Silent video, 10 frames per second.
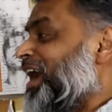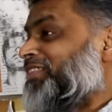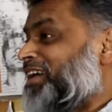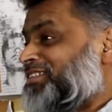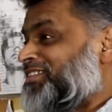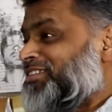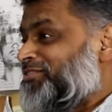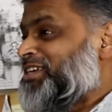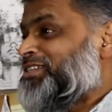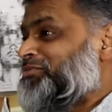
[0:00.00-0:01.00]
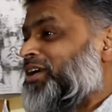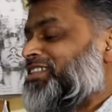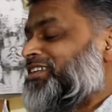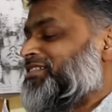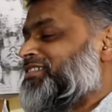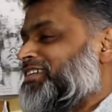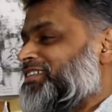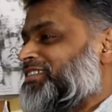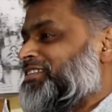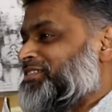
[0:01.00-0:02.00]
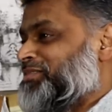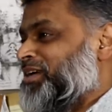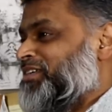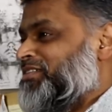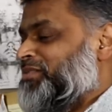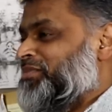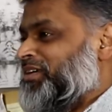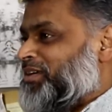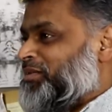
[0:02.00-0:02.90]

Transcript: And that's another reason why many of them